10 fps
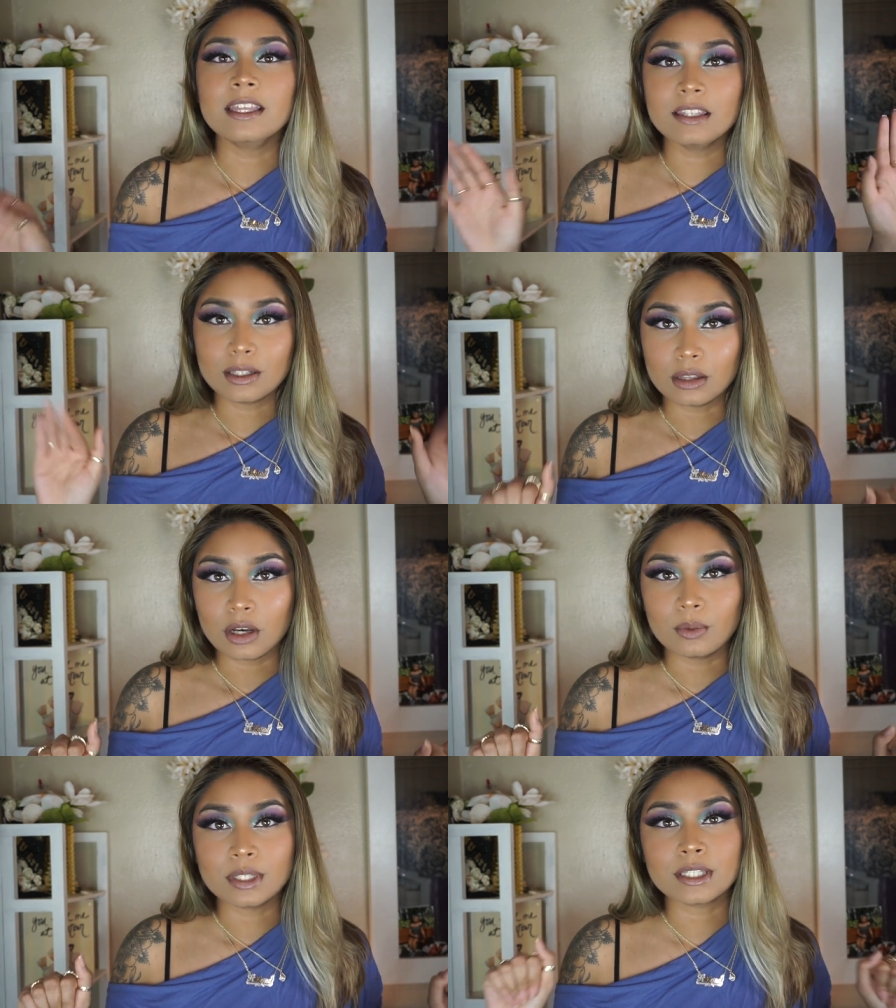And the
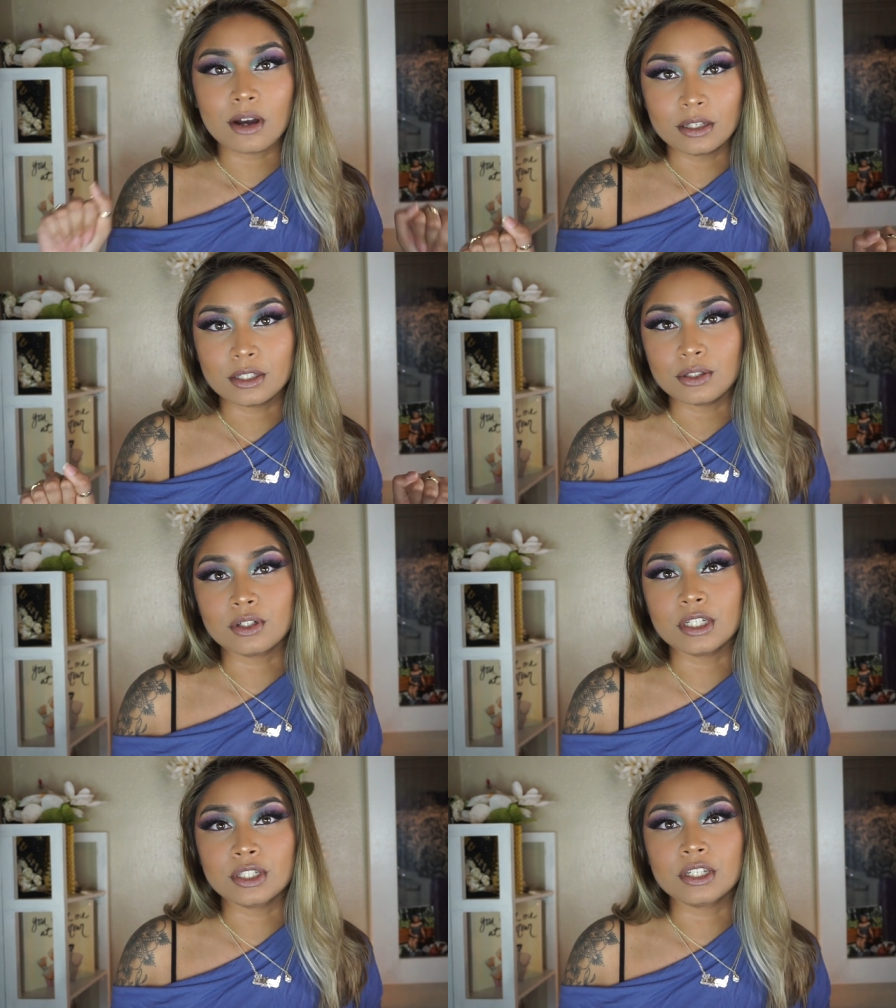lowest
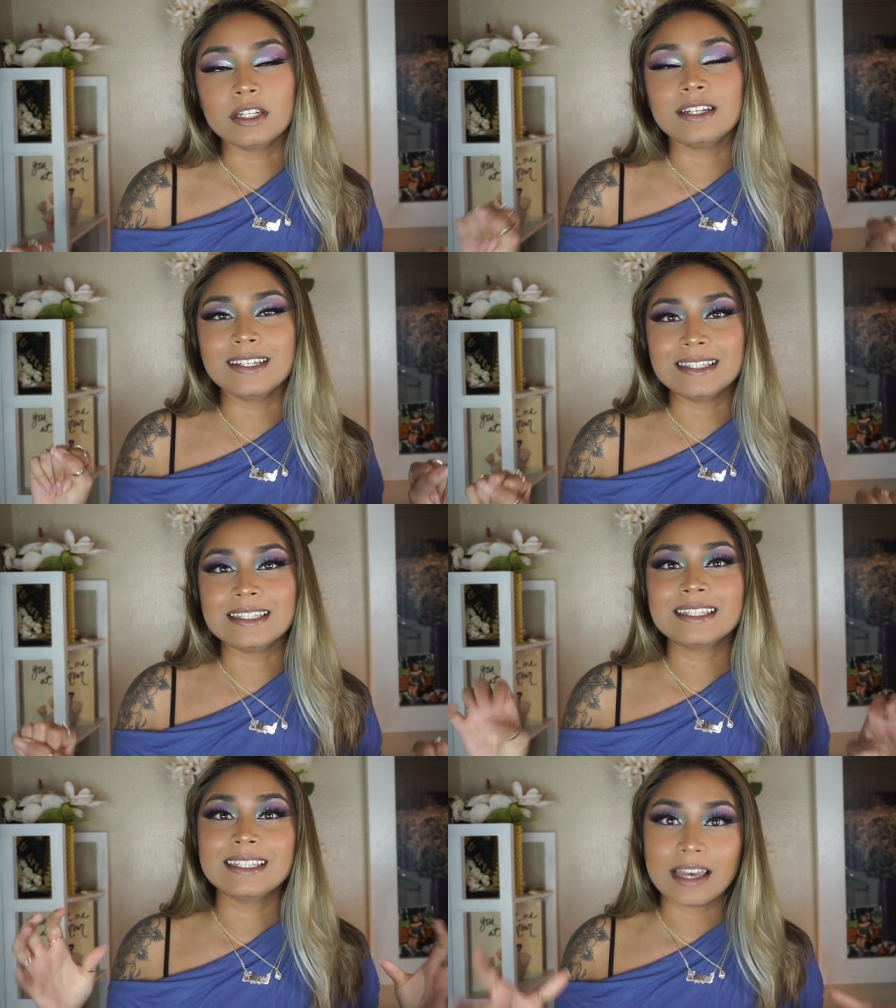concentration
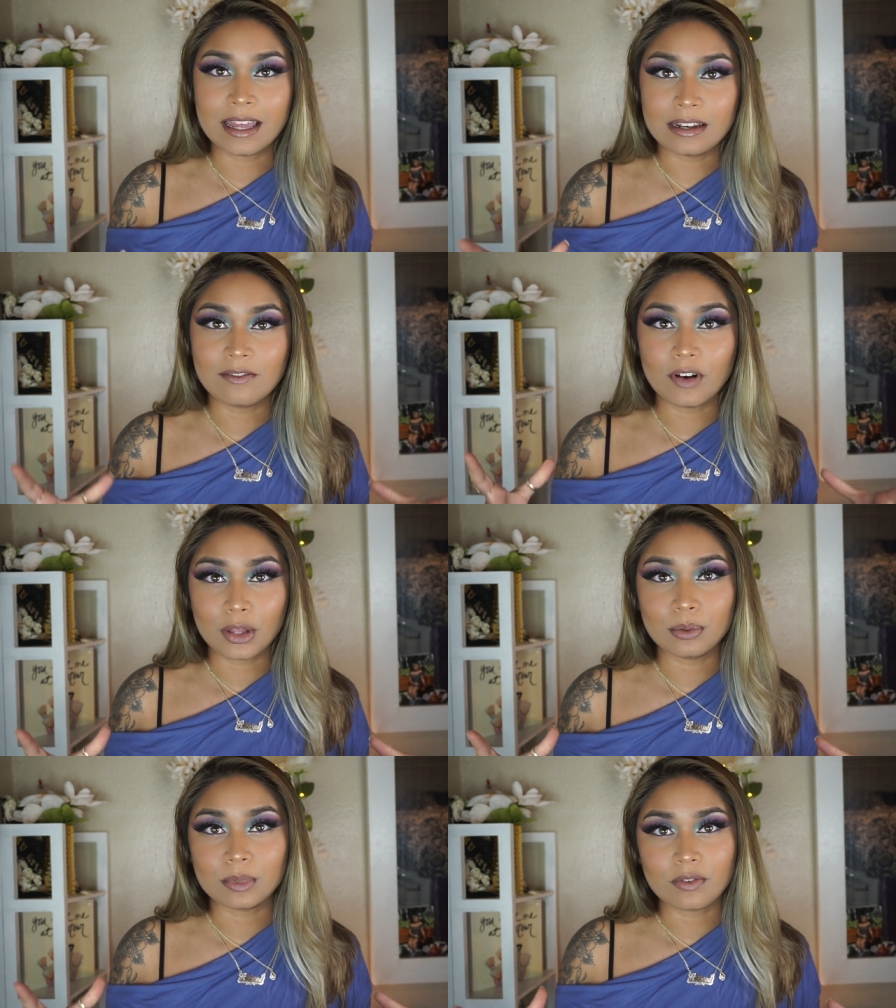is 10
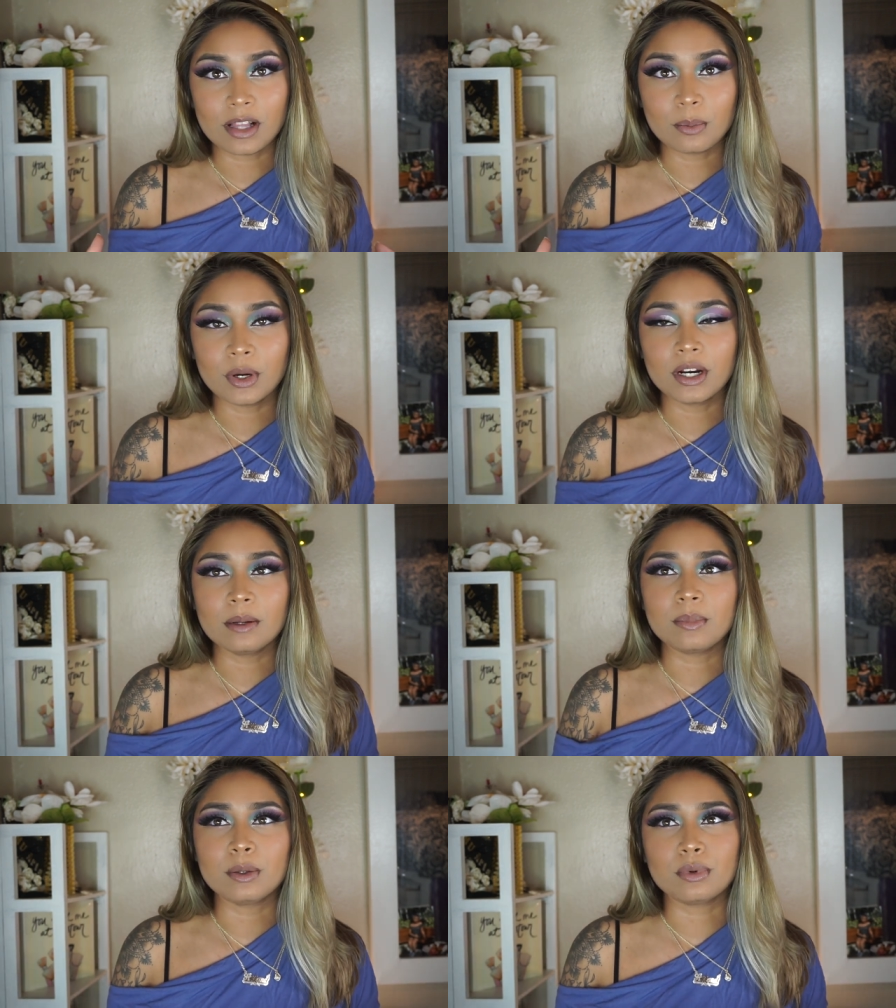volume developer
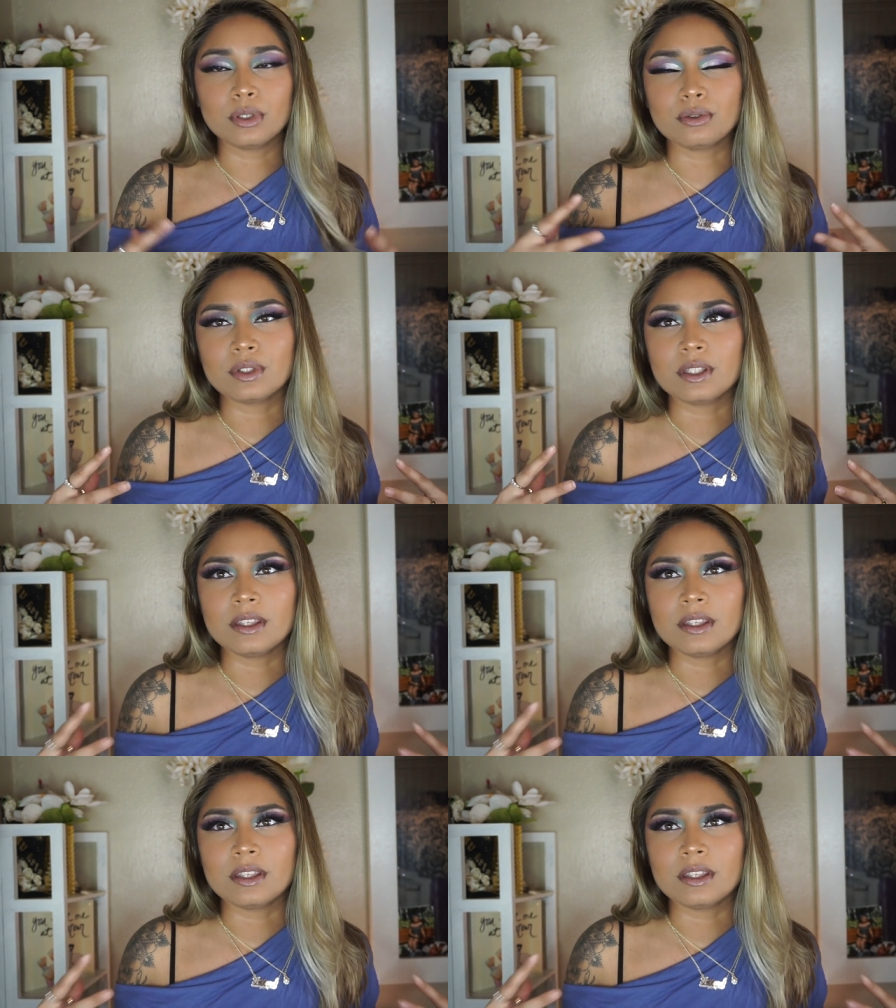and people use